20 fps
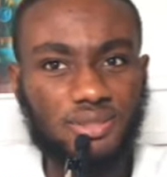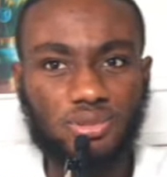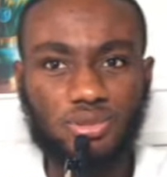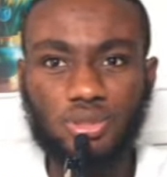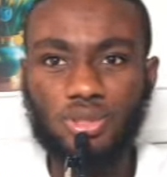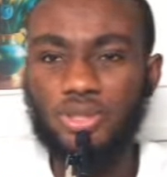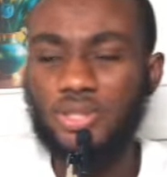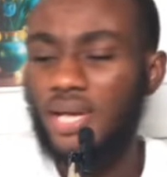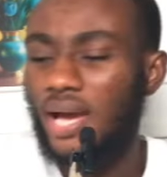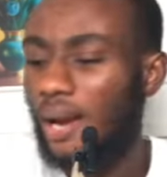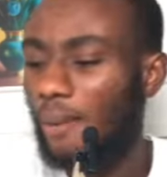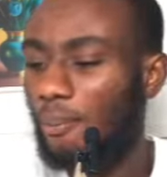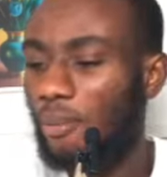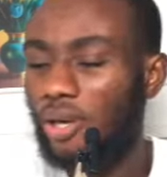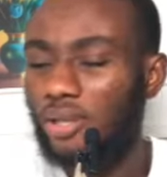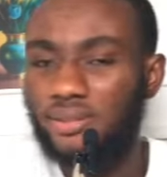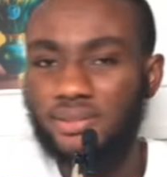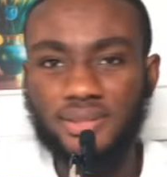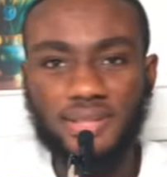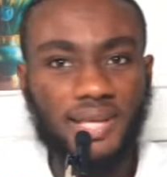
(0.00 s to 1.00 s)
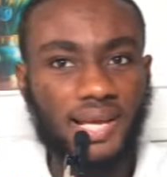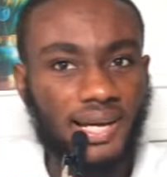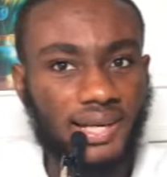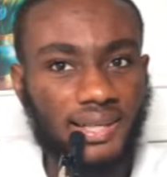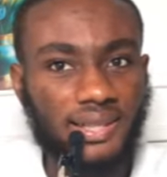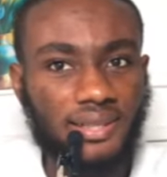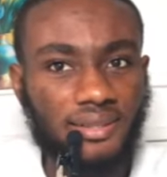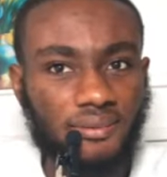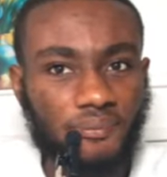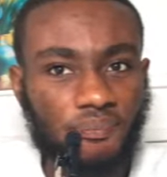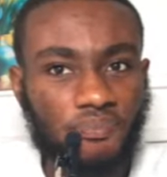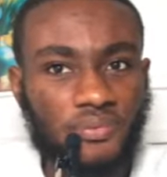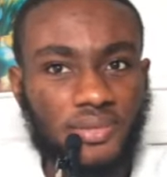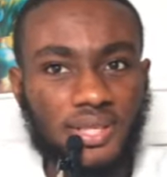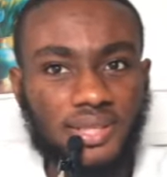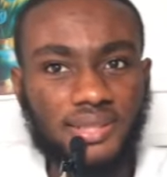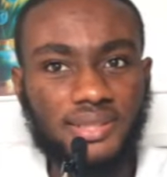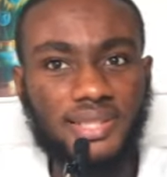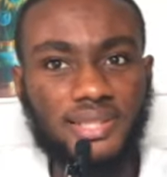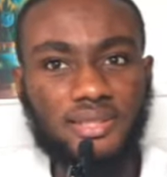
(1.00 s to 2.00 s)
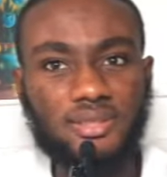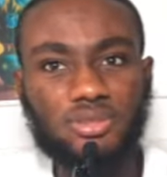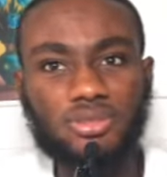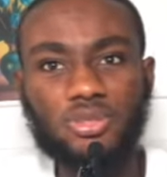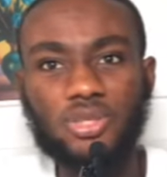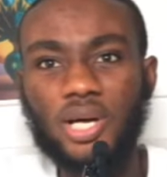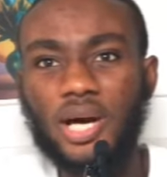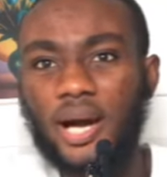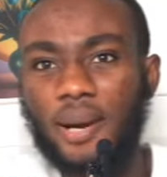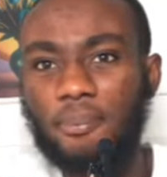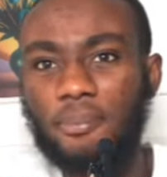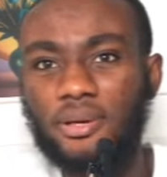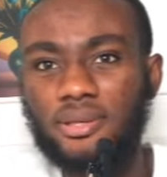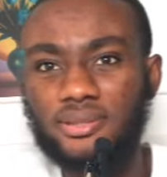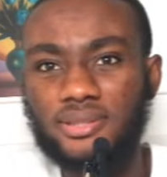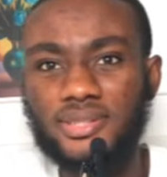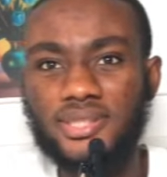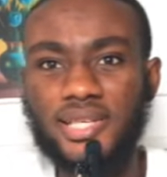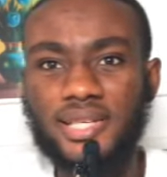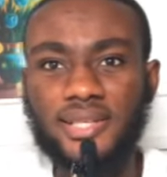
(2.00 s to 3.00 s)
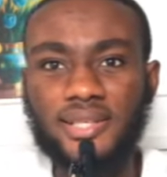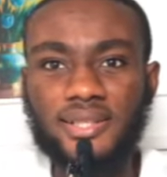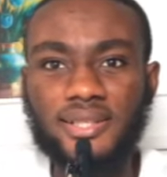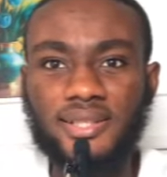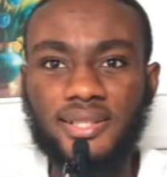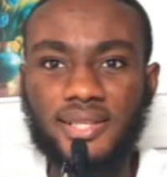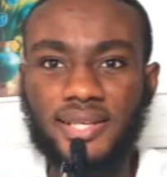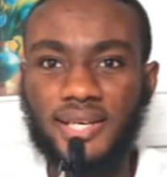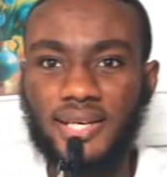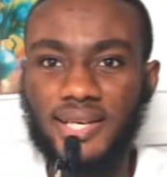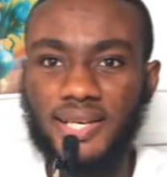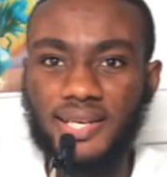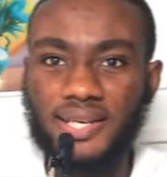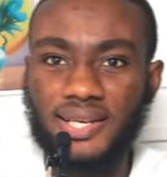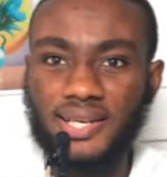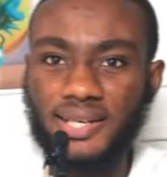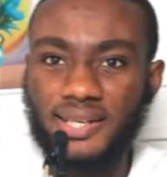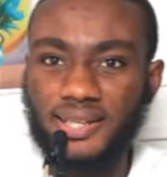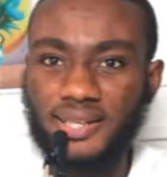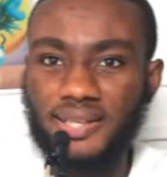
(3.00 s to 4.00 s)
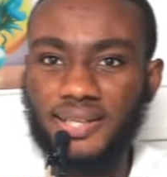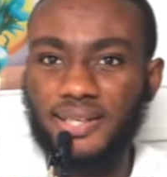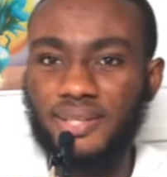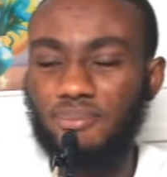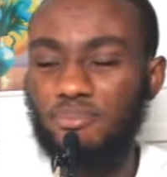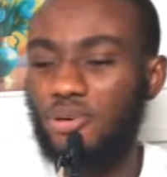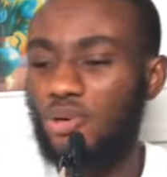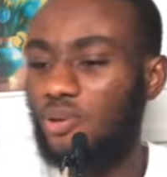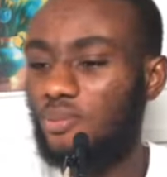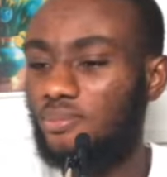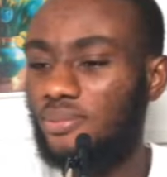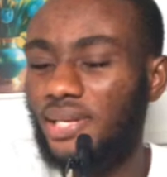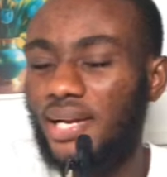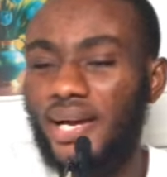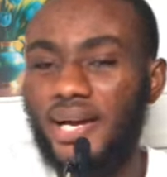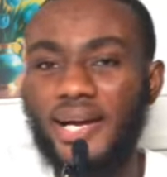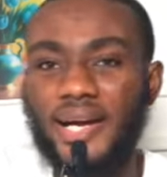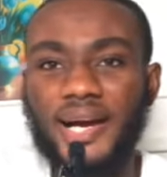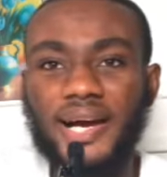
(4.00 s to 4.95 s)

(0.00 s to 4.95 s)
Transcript: not about luck, this is not about say. No,